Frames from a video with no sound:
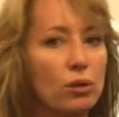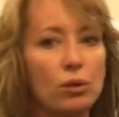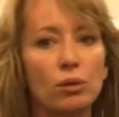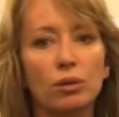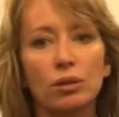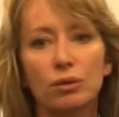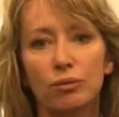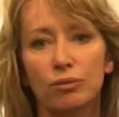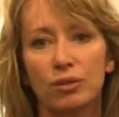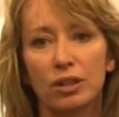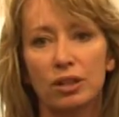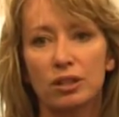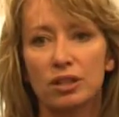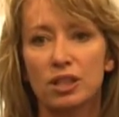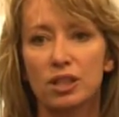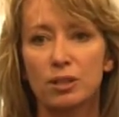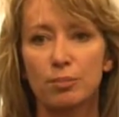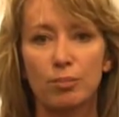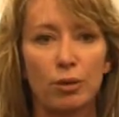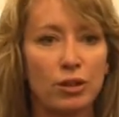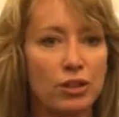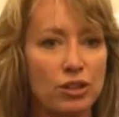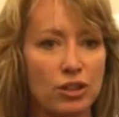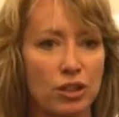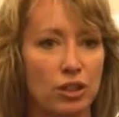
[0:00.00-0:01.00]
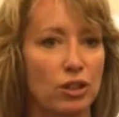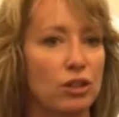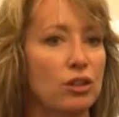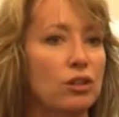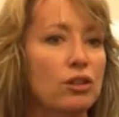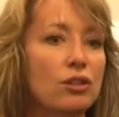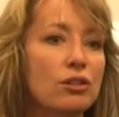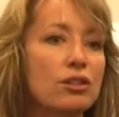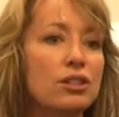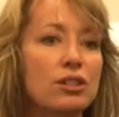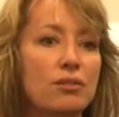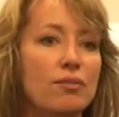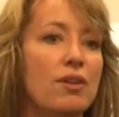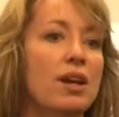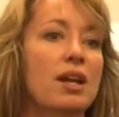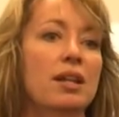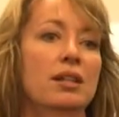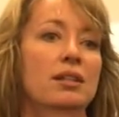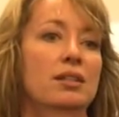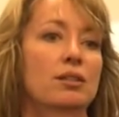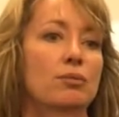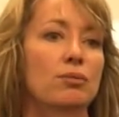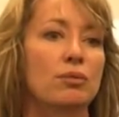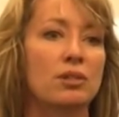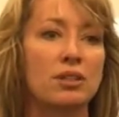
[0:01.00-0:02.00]
cool if we could sponsor huge
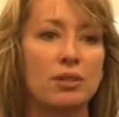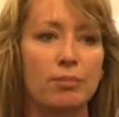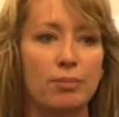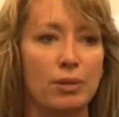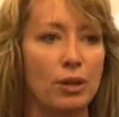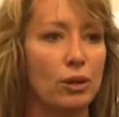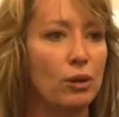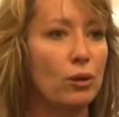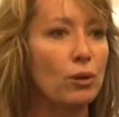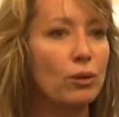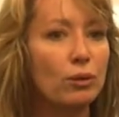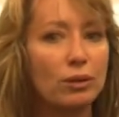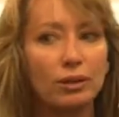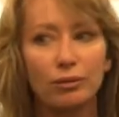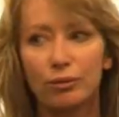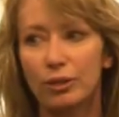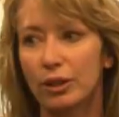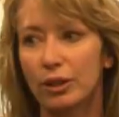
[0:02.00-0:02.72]
events? Wouldn't it be cool